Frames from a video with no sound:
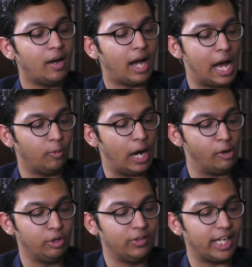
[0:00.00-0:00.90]
how
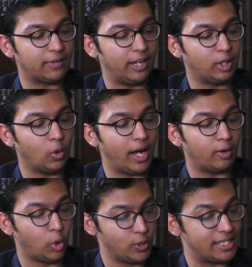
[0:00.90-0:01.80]
do you react when
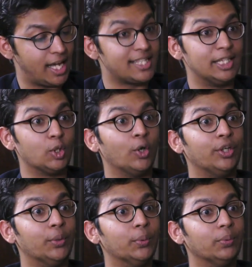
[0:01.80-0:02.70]
co-stars hit on
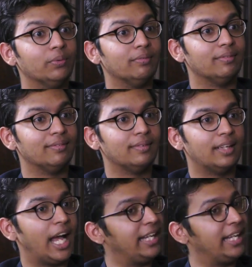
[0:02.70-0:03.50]
you? I